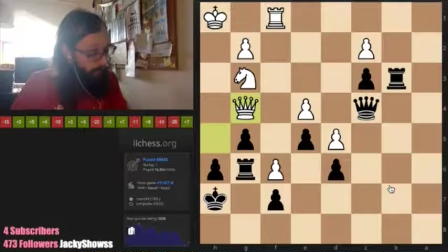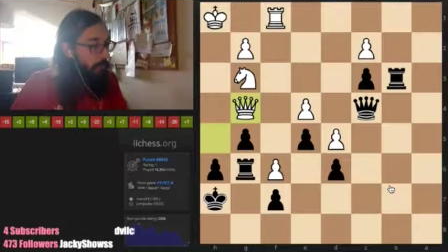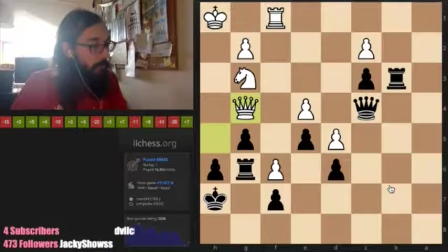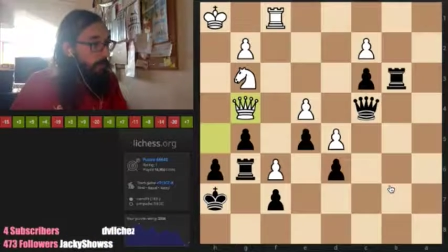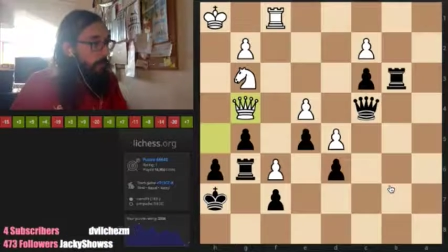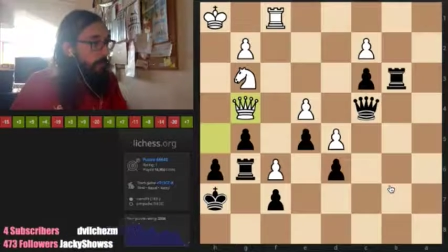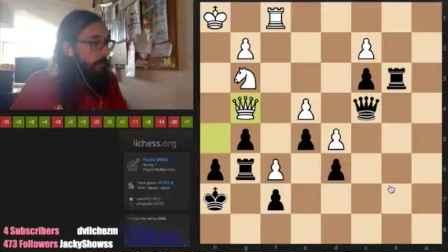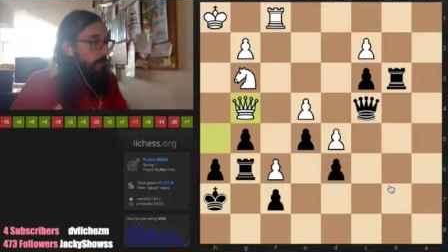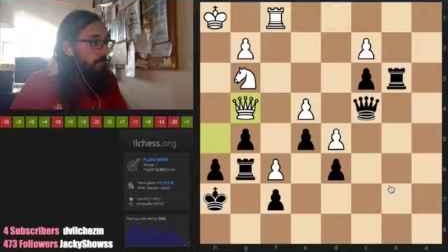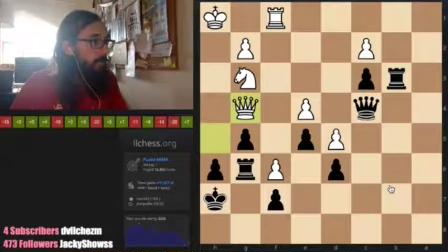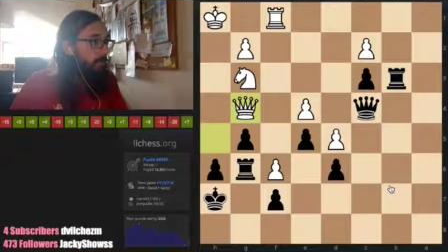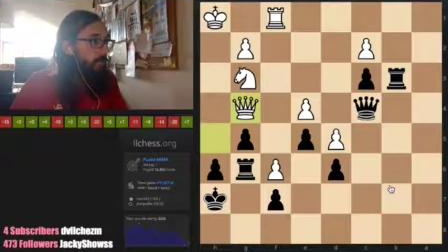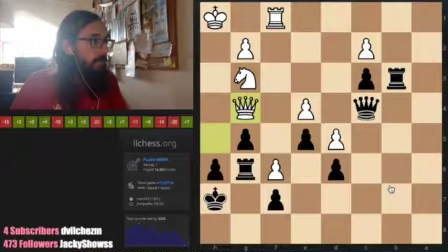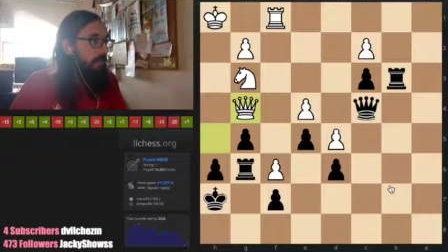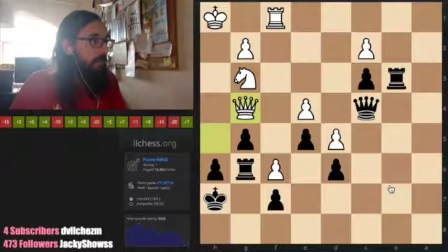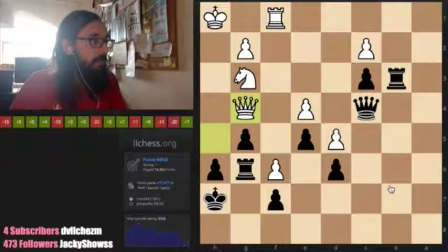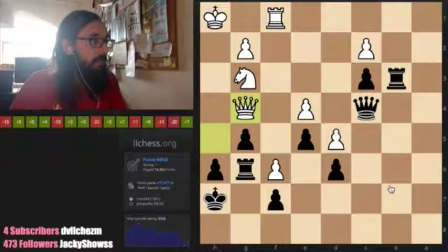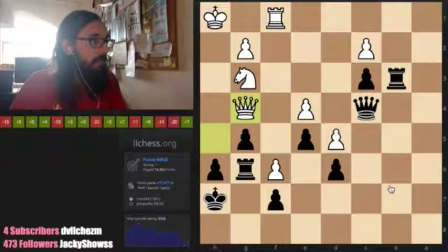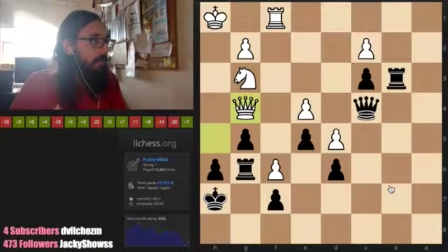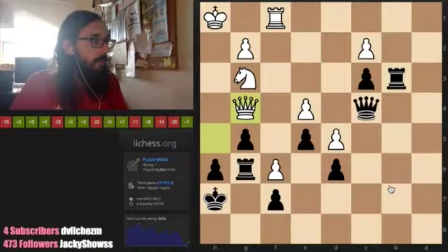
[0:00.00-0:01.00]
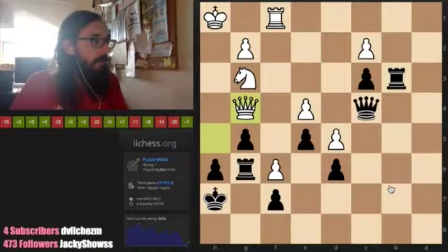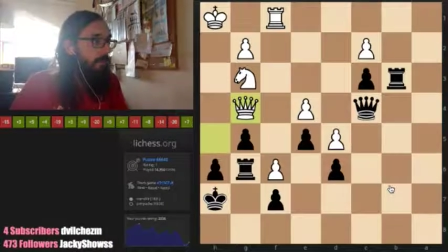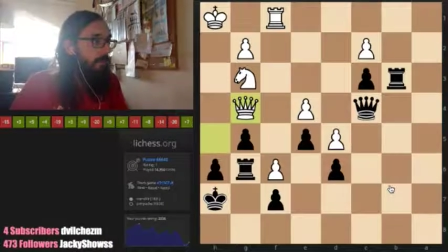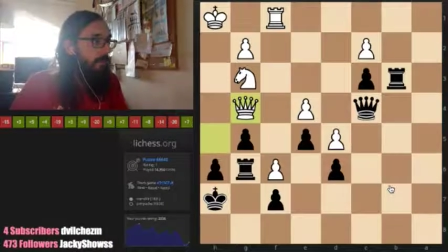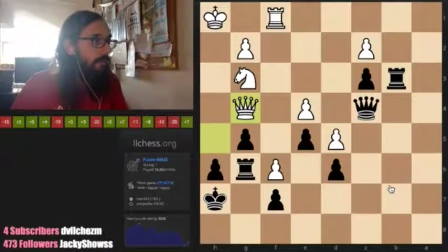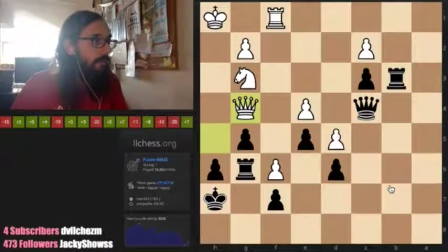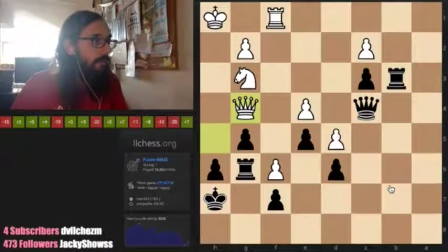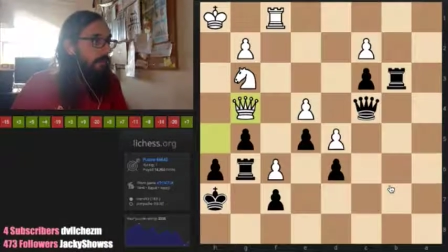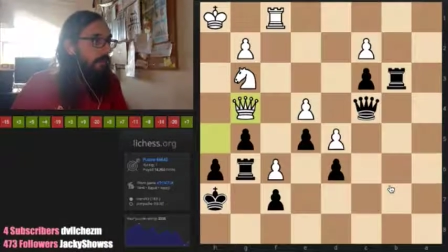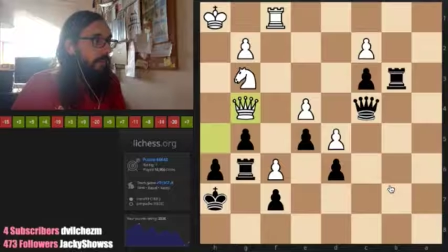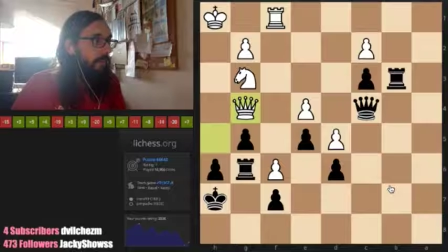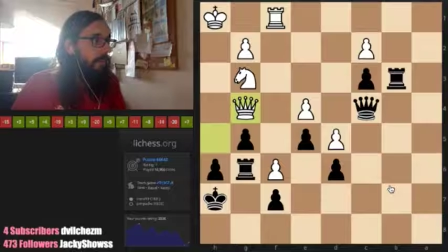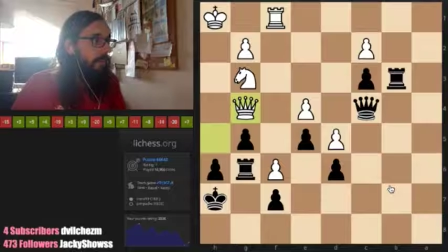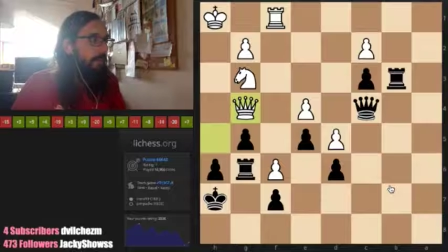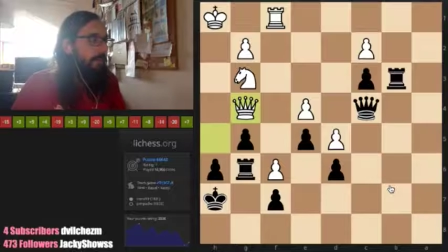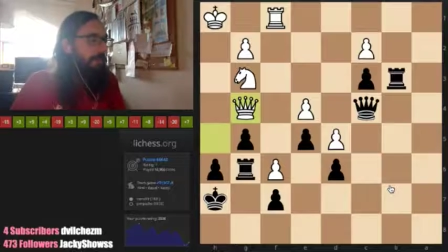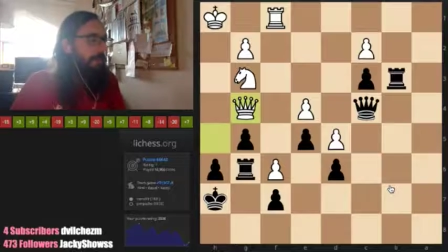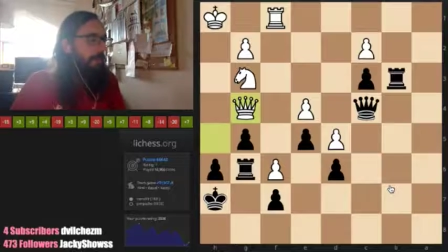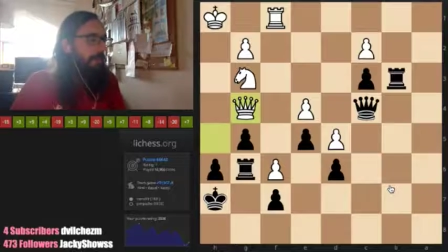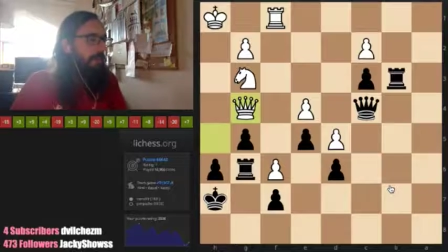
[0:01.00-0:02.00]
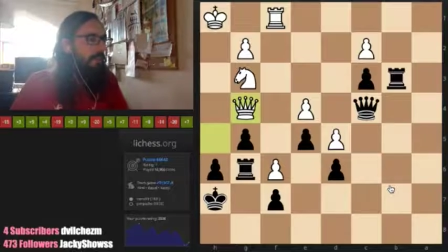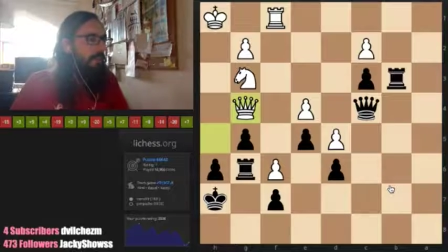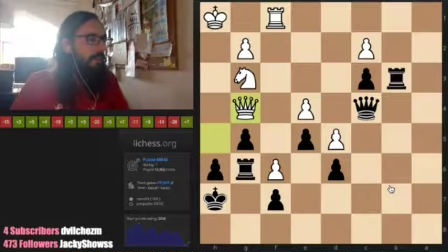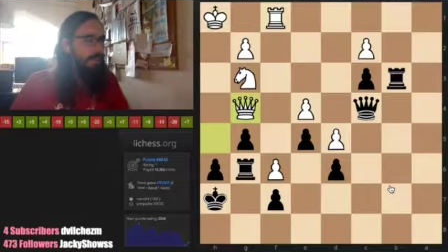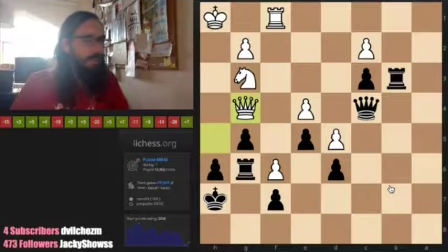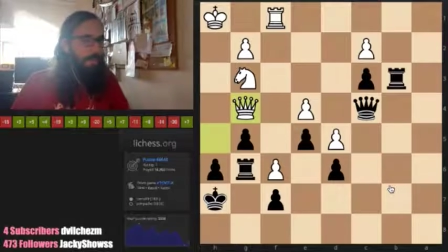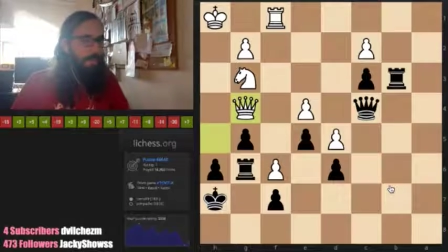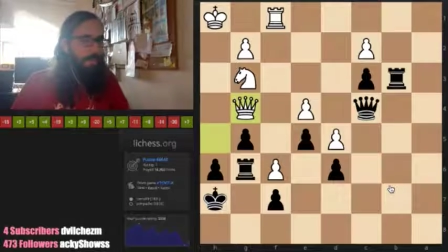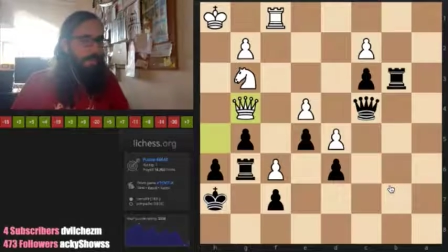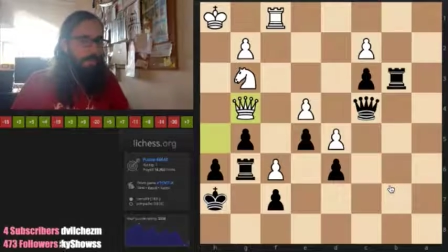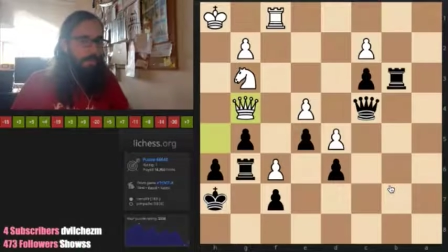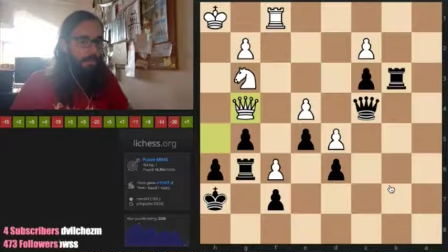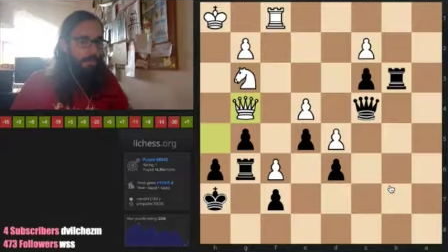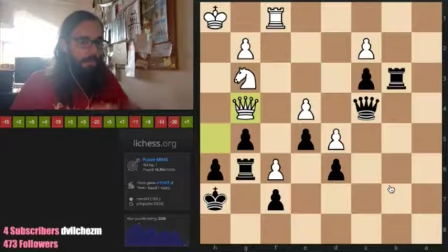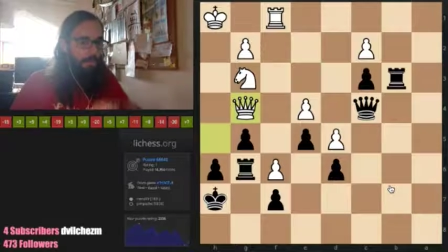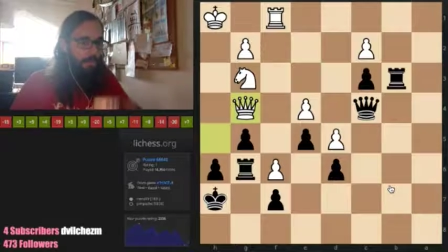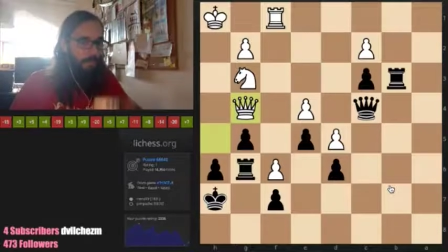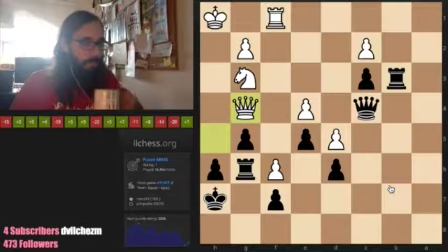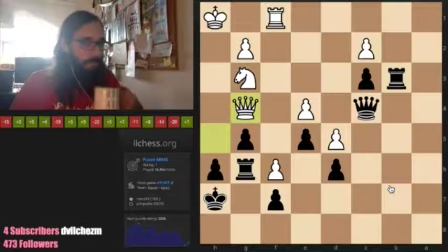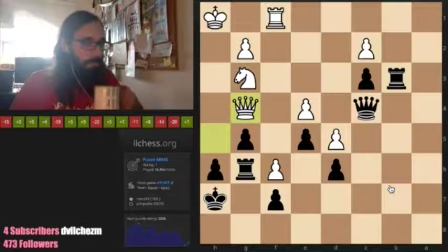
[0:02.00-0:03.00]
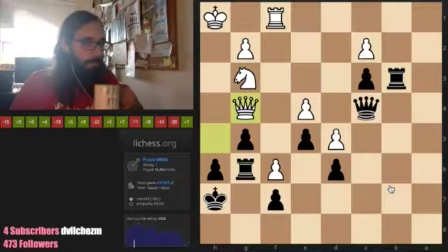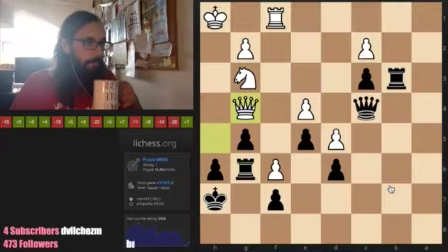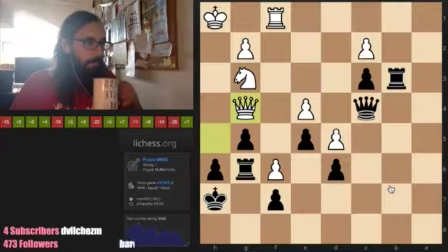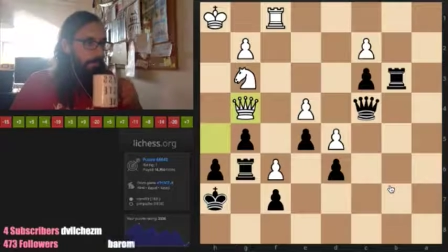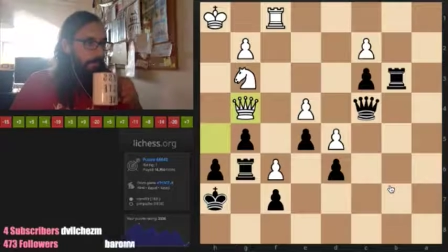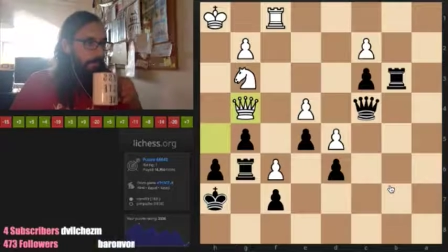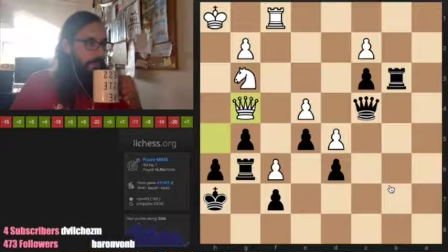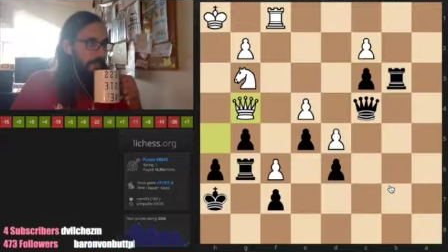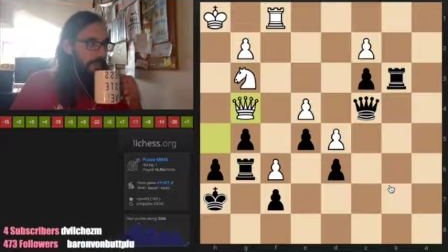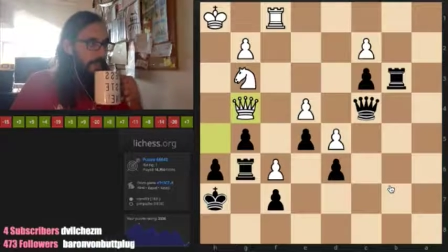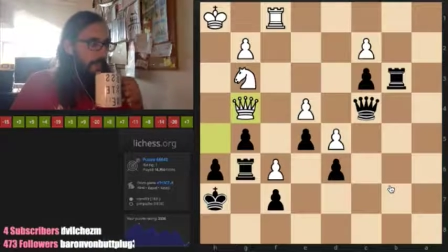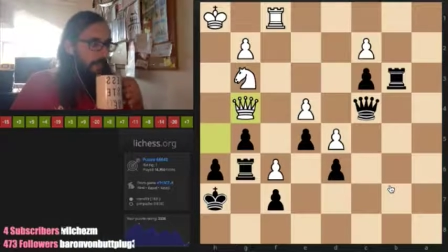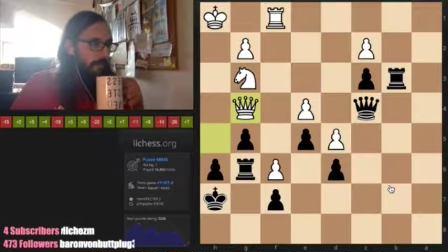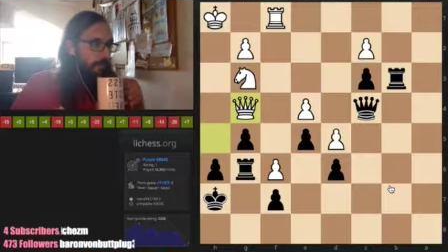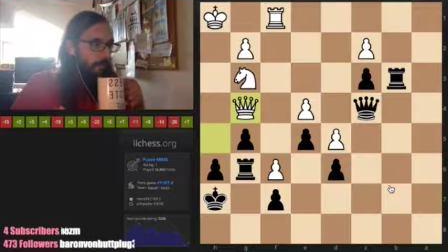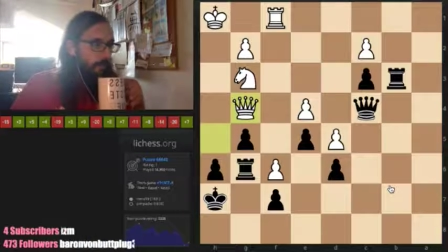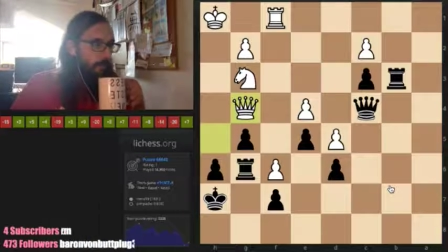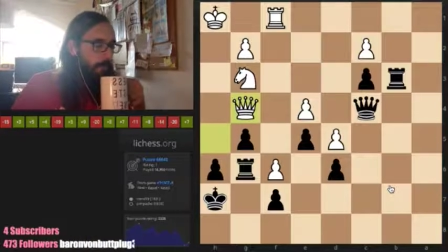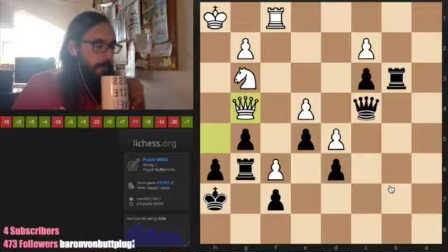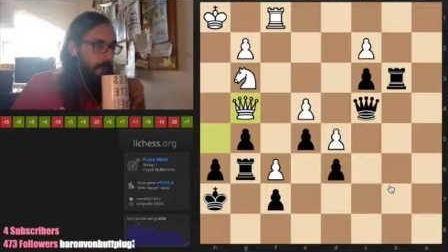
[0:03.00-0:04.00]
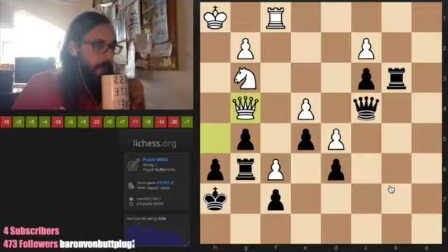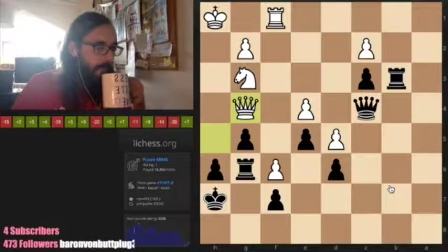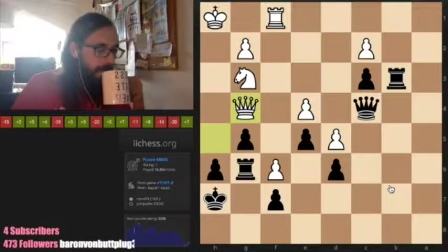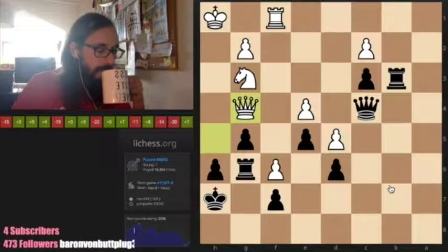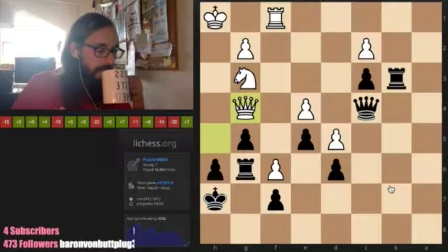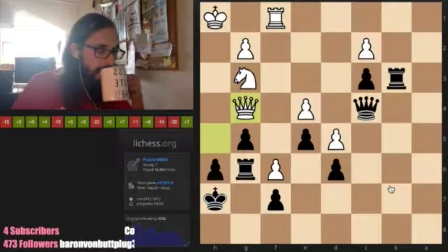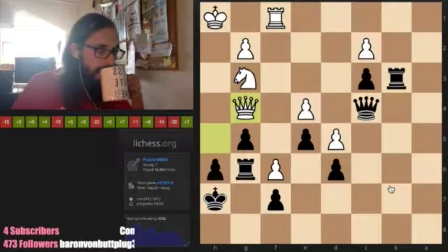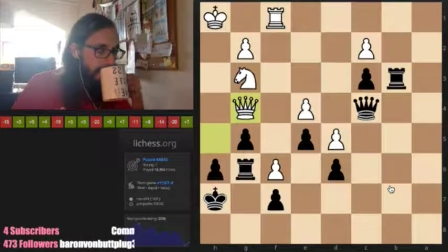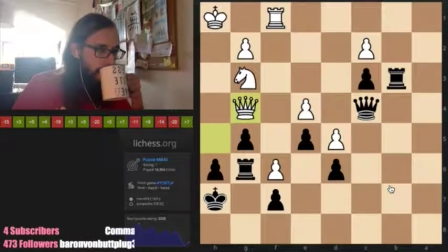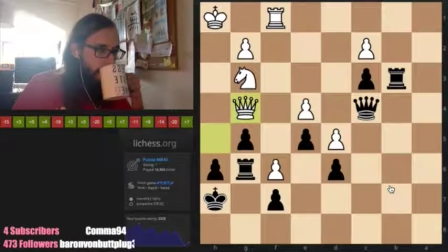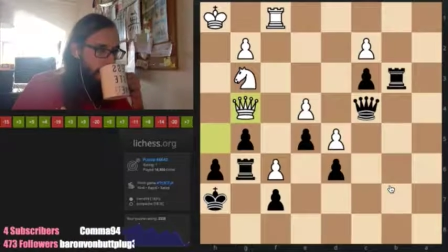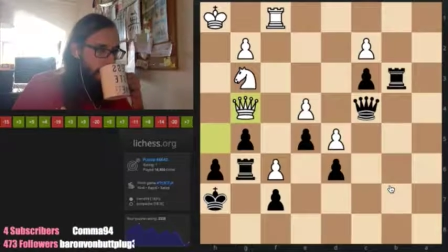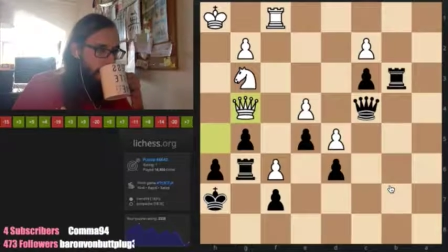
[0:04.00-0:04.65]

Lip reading: very obviously losing to be the best line for white.